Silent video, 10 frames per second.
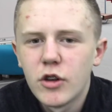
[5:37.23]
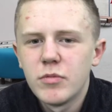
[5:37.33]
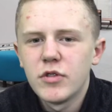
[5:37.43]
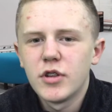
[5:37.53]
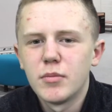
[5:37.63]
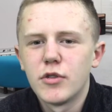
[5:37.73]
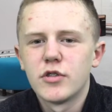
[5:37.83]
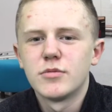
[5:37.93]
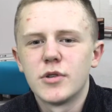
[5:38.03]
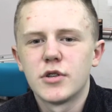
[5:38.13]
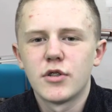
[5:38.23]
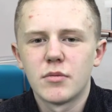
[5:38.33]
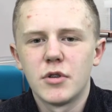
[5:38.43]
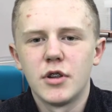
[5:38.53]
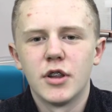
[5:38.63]
Hopefully Mr. Schmidt doesn't
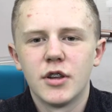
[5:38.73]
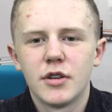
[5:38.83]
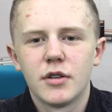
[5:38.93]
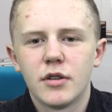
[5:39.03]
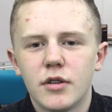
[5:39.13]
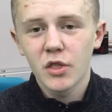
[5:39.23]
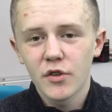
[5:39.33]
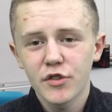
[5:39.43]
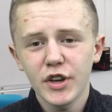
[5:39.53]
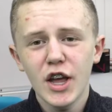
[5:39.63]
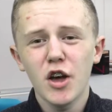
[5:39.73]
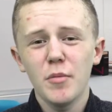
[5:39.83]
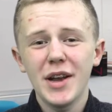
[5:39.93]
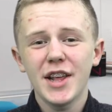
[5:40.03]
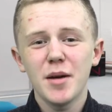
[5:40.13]
read that. So
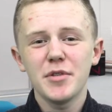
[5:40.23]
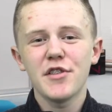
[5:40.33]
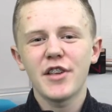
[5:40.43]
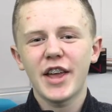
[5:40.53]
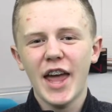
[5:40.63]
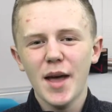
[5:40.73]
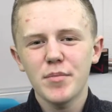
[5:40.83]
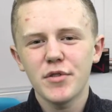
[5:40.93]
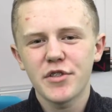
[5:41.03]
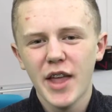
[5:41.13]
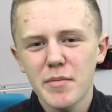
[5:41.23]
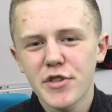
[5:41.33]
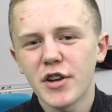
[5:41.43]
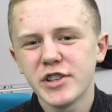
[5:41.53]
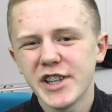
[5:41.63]
now, many companies like Apple,
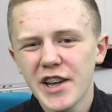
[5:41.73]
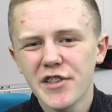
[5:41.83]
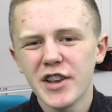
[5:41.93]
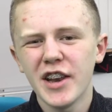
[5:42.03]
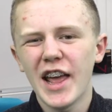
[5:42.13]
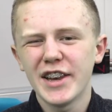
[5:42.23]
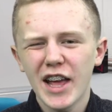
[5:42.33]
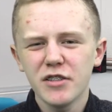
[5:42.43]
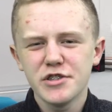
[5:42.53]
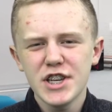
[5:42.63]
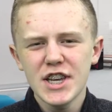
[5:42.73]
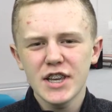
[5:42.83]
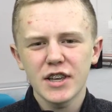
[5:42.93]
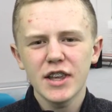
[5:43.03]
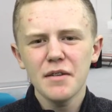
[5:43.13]
Samsung, Dyson, and
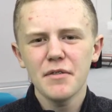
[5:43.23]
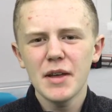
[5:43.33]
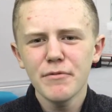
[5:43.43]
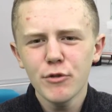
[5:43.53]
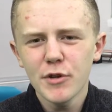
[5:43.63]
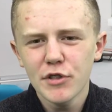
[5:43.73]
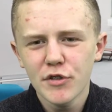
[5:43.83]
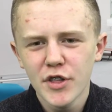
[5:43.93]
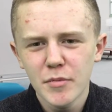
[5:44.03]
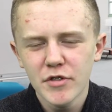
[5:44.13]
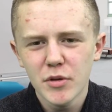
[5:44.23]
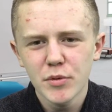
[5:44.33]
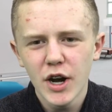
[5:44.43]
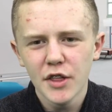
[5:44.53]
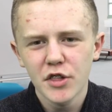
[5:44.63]
LG give influencers some of their
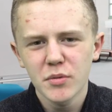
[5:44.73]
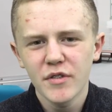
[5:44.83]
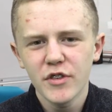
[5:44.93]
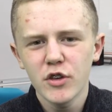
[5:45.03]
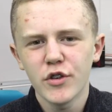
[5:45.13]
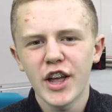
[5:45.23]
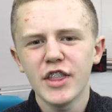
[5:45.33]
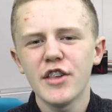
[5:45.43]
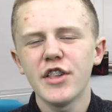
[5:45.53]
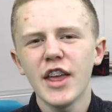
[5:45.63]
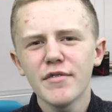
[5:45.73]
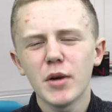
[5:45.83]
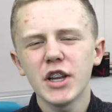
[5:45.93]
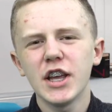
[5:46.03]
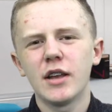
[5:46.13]
products to review, and they save
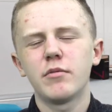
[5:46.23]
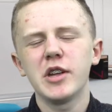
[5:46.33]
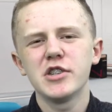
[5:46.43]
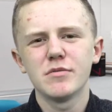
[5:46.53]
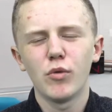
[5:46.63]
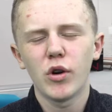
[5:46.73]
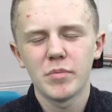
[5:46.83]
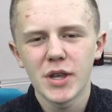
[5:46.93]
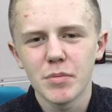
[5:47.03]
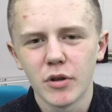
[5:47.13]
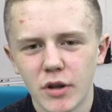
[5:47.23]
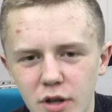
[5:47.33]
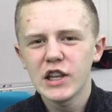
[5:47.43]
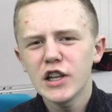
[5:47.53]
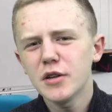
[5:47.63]
money and reach more people.
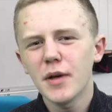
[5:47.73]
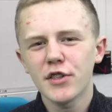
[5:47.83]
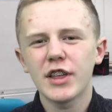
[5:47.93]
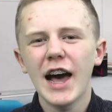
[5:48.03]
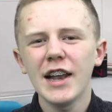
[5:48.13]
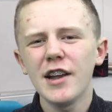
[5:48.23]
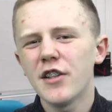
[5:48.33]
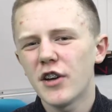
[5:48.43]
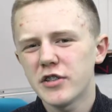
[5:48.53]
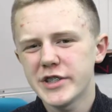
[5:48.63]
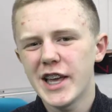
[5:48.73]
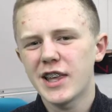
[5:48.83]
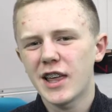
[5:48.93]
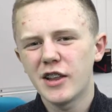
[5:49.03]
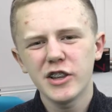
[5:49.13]
Elon Musk guided his
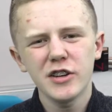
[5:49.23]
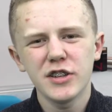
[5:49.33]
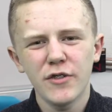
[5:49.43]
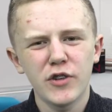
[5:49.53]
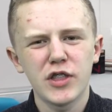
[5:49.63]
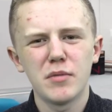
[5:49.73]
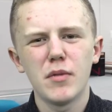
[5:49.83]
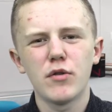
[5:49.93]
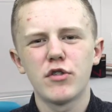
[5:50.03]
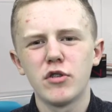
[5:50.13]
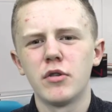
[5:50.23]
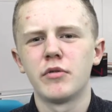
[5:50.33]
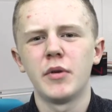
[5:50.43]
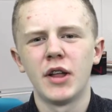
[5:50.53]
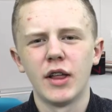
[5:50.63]
undertaking a little different than most do
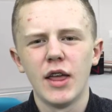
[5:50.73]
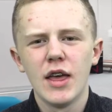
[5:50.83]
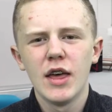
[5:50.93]
as well.